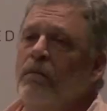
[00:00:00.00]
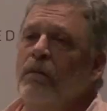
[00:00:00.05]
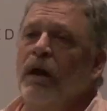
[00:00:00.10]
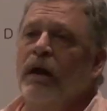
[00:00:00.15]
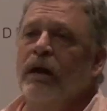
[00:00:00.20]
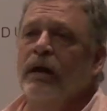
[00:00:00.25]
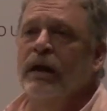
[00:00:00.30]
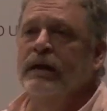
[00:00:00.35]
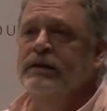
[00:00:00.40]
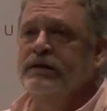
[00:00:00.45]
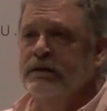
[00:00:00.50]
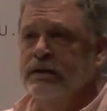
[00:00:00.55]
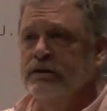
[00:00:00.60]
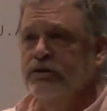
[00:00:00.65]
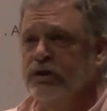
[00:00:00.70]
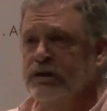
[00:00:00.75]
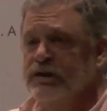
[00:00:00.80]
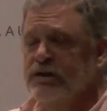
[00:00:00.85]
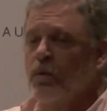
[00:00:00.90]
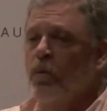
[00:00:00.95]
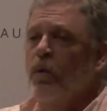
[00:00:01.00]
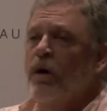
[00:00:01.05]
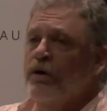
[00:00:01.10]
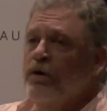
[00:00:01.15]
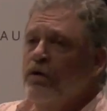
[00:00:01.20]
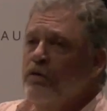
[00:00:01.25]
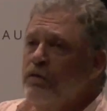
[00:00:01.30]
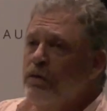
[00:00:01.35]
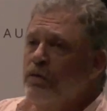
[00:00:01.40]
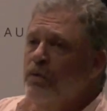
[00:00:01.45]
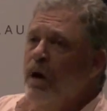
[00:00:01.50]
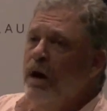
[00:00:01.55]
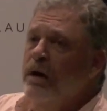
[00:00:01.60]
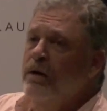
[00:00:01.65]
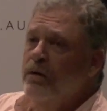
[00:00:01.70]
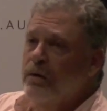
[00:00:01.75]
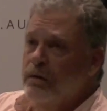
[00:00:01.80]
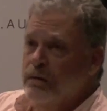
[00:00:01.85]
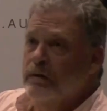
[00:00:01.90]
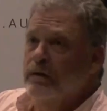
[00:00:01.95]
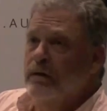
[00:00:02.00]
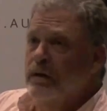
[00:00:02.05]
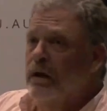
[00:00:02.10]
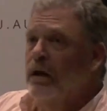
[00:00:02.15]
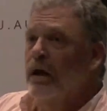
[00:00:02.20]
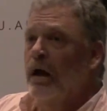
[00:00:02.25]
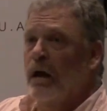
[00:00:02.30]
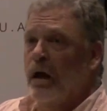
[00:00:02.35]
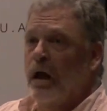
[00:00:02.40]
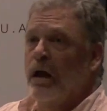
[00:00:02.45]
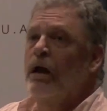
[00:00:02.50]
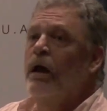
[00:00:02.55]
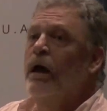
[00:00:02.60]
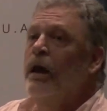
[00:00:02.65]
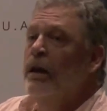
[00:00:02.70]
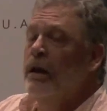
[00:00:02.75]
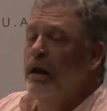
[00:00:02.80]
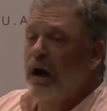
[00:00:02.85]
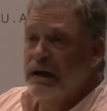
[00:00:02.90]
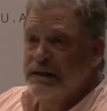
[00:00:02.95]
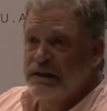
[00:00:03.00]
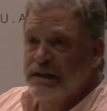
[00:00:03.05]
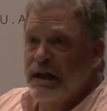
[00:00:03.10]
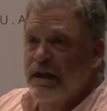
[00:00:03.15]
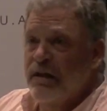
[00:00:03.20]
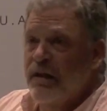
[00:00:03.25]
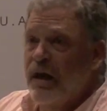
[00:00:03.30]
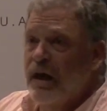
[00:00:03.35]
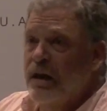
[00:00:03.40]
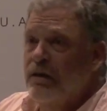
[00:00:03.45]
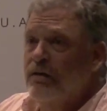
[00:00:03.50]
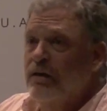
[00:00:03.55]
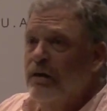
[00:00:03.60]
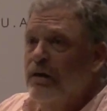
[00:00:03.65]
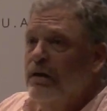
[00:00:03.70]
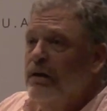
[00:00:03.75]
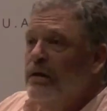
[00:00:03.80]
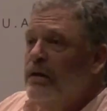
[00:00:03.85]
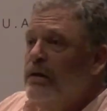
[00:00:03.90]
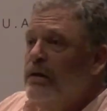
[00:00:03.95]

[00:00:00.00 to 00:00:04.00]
It's, she's a wonderful writer, and I say that